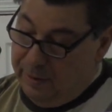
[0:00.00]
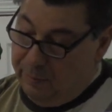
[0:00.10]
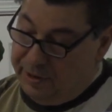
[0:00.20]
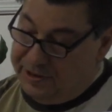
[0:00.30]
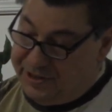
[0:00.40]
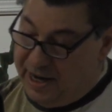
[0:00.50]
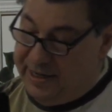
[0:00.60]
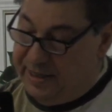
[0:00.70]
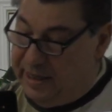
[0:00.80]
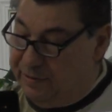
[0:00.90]
What he's
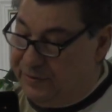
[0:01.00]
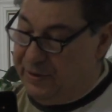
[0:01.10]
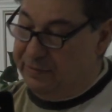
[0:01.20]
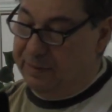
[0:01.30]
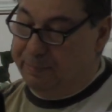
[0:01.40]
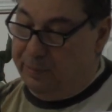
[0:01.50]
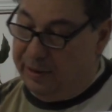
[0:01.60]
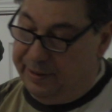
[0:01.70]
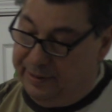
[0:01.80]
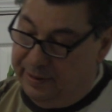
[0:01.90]
saying here is very
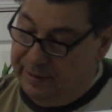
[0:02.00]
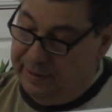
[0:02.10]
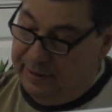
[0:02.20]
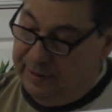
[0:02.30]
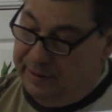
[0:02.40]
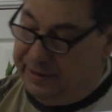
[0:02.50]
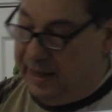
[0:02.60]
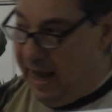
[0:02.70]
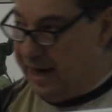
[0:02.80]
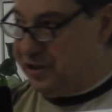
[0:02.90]
important. The
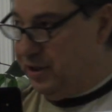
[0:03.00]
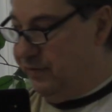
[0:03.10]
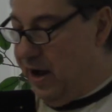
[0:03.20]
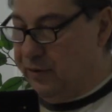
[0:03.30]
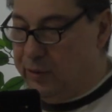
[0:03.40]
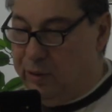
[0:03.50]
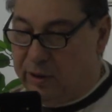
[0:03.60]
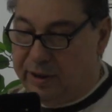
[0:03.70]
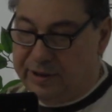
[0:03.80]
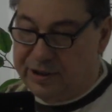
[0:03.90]
action of
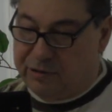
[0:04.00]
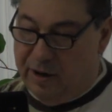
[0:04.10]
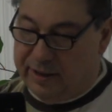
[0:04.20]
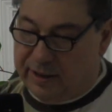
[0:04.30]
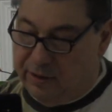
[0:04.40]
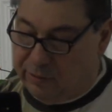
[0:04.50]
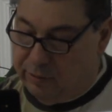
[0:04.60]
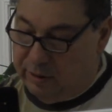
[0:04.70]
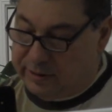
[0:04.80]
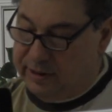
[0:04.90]
alcohol on these chronic
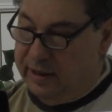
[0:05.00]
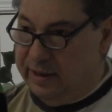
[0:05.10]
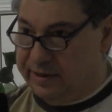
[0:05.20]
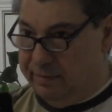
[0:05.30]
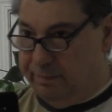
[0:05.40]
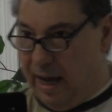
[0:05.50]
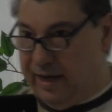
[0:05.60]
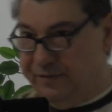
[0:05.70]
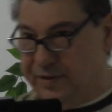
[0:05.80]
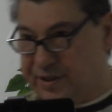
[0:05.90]
alcoholics is the
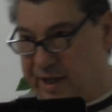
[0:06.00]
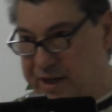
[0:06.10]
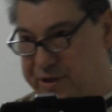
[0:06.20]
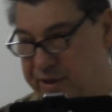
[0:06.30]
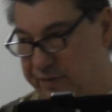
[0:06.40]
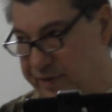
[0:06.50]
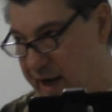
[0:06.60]
manifestation of an